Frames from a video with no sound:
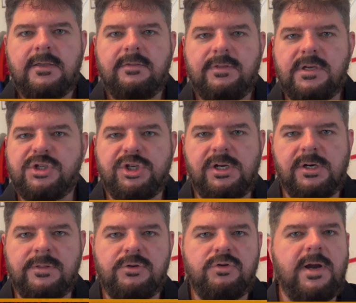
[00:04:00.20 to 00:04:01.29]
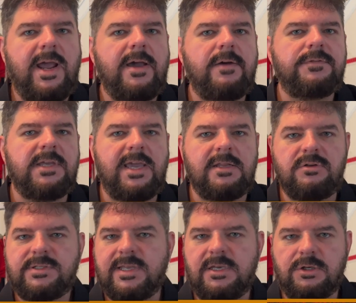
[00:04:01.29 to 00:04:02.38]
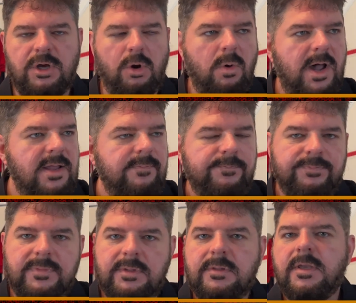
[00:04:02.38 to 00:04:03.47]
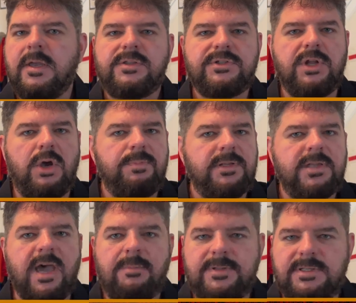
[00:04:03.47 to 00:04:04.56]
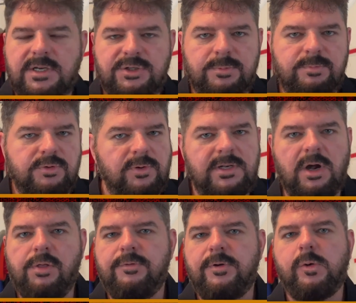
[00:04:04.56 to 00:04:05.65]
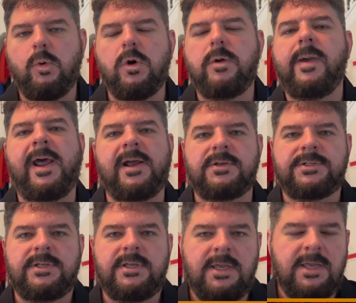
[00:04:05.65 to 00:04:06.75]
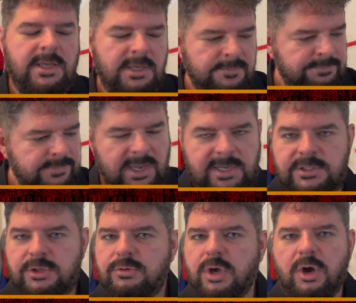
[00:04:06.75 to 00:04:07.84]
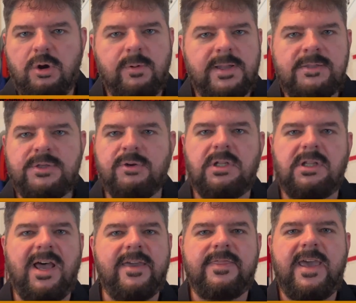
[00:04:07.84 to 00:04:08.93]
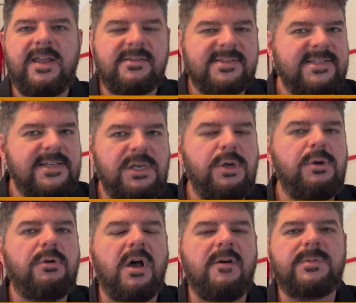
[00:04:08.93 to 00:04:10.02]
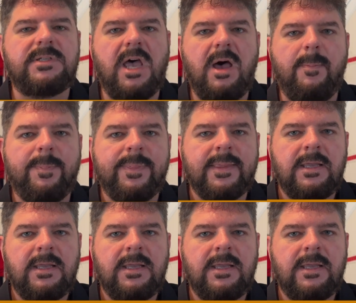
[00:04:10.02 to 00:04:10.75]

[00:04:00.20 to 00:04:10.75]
this year in the draft and you say, you know what? It's an open competition between all three quarterbacks. And you go into it like that and see who comes up